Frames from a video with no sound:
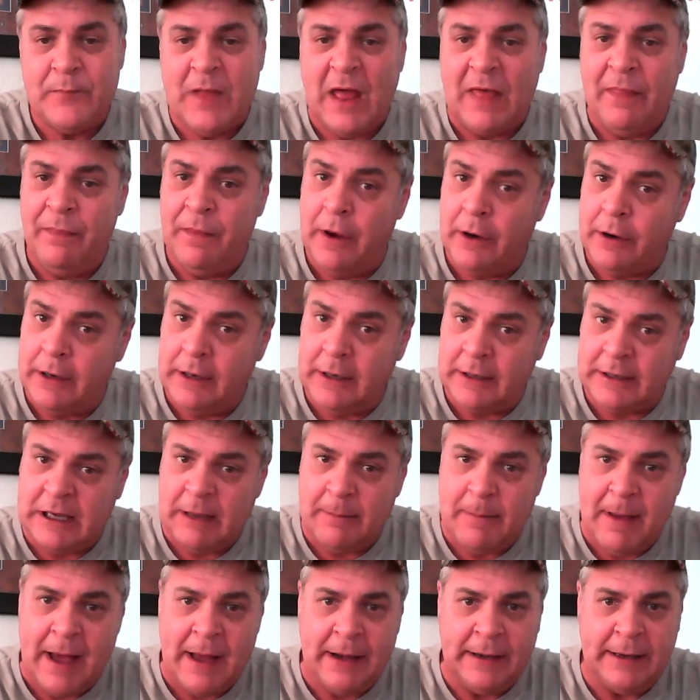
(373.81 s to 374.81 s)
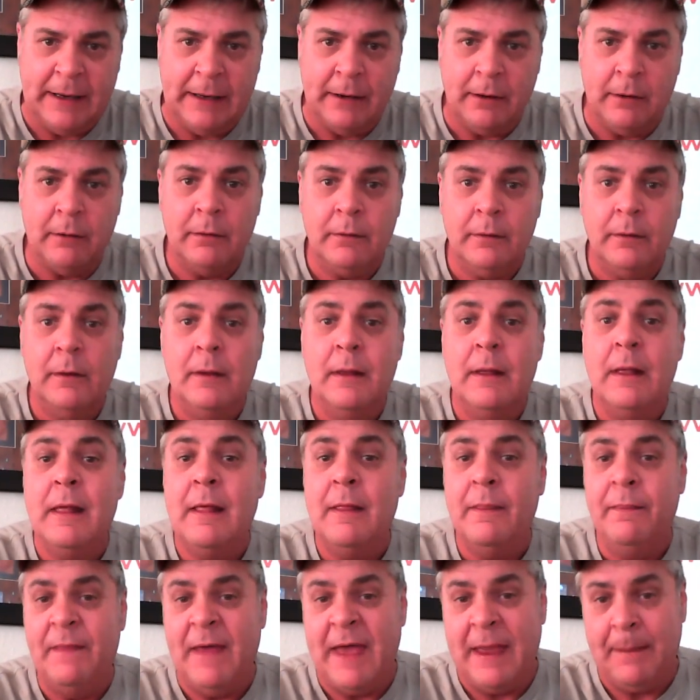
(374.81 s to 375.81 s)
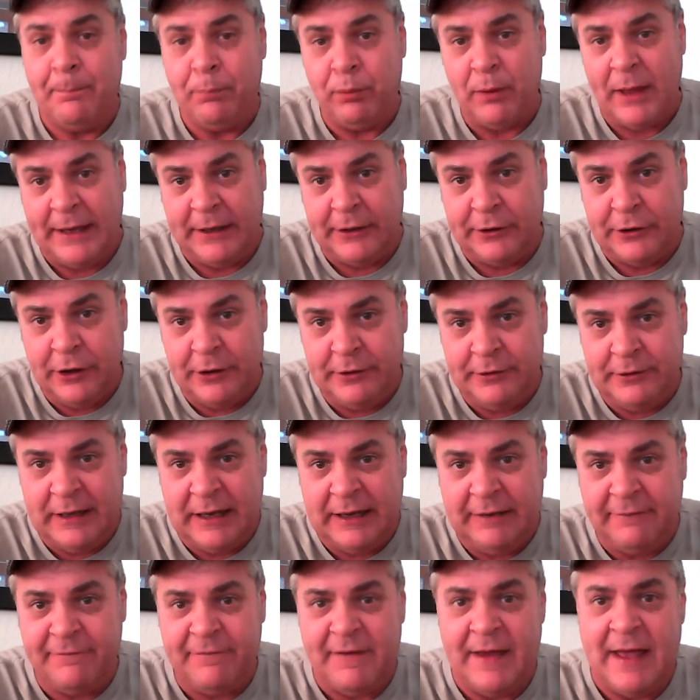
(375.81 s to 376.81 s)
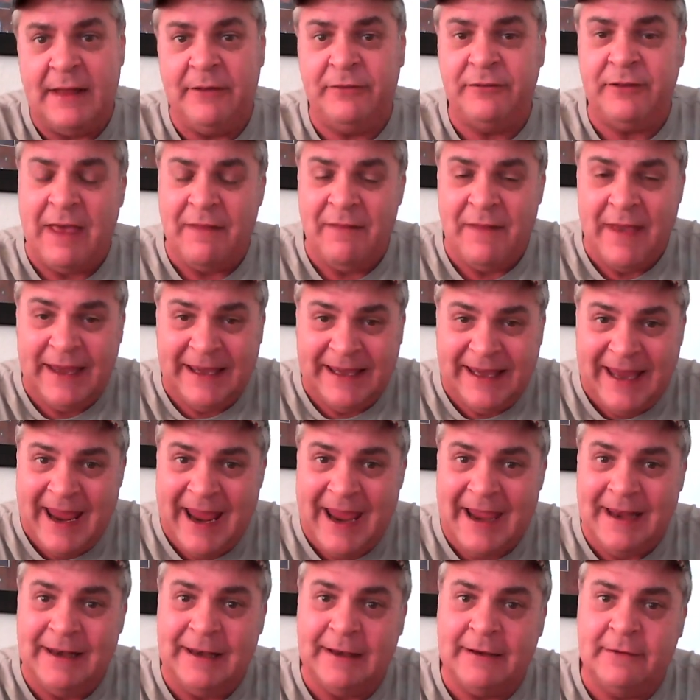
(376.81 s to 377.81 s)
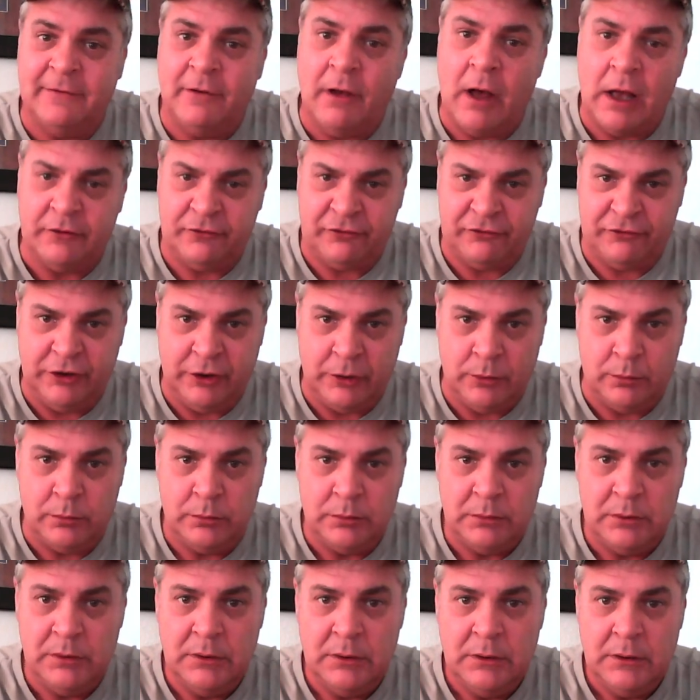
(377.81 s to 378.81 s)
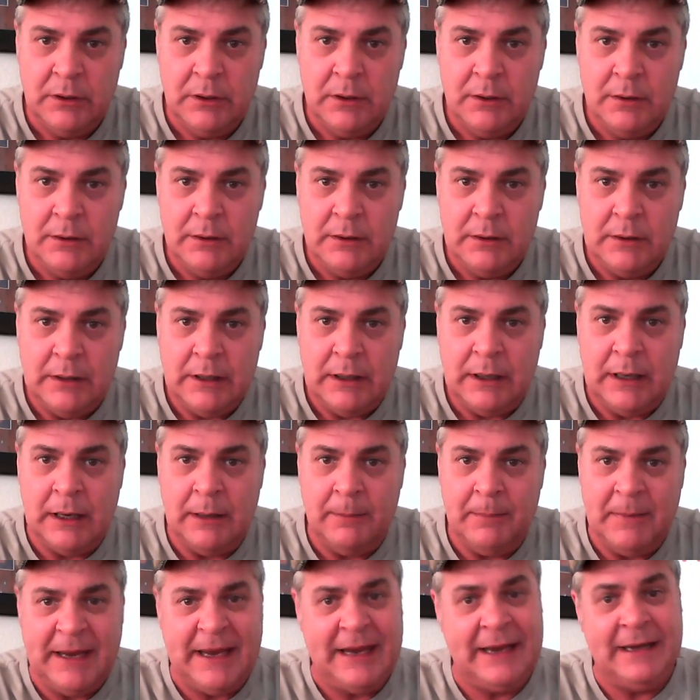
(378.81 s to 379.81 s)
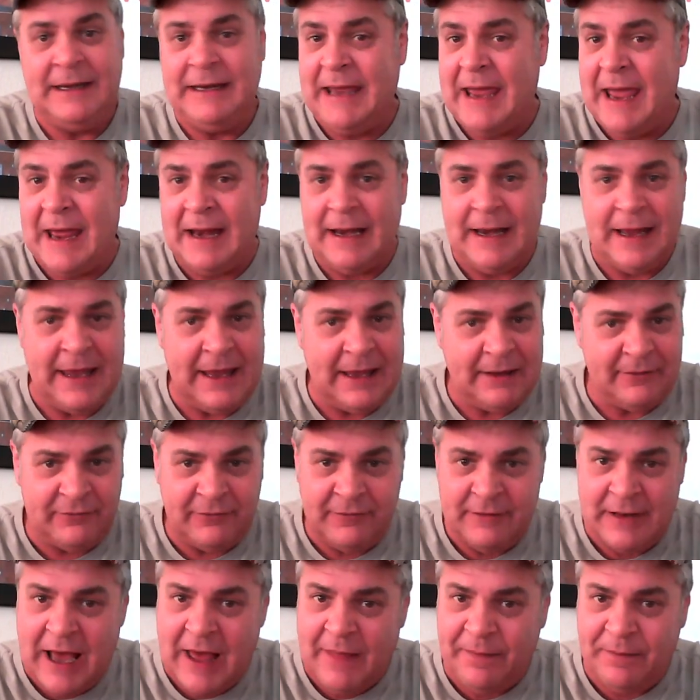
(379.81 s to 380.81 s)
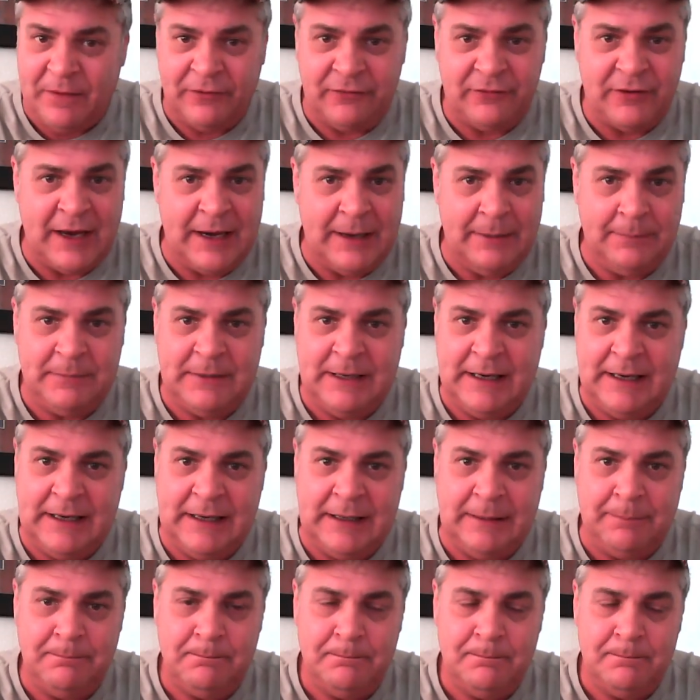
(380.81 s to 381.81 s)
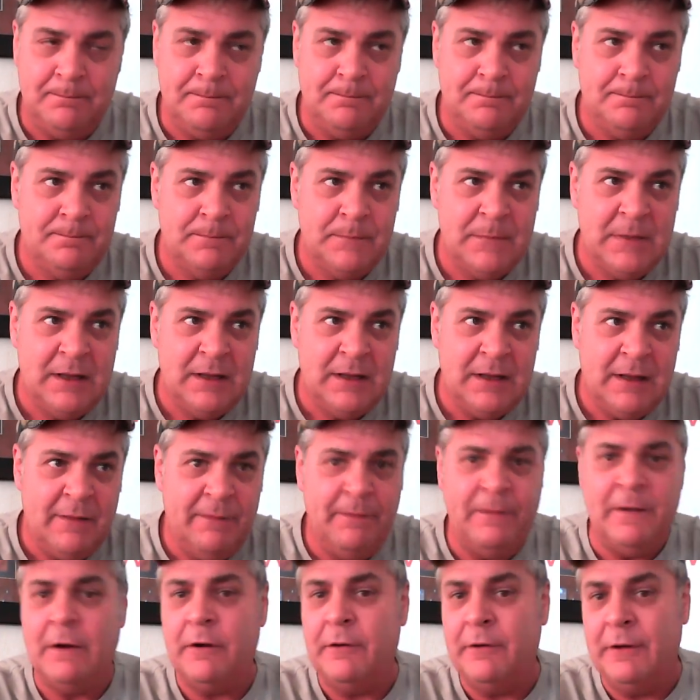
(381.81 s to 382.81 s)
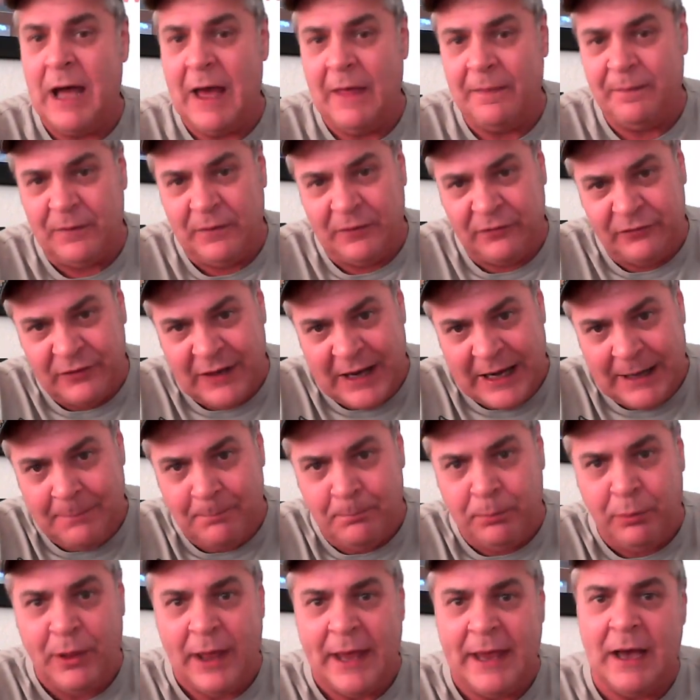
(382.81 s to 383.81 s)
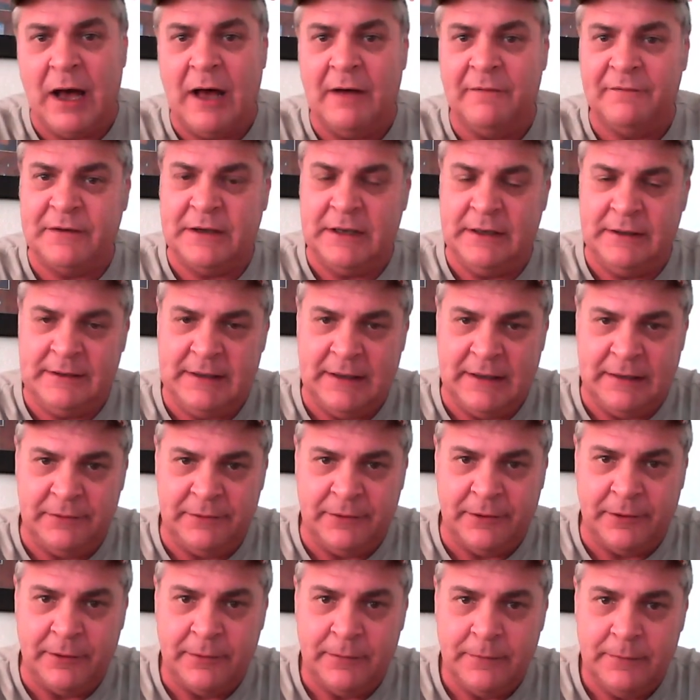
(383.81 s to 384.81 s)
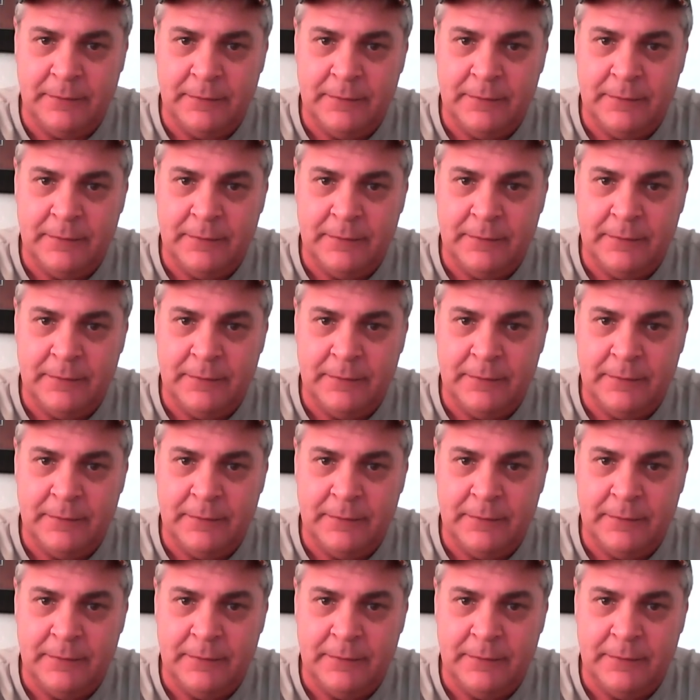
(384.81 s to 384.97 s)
They're going to come out here. They play good defense, and they can exhaust you. Indiana is not the same team. They're not the same playoff contender.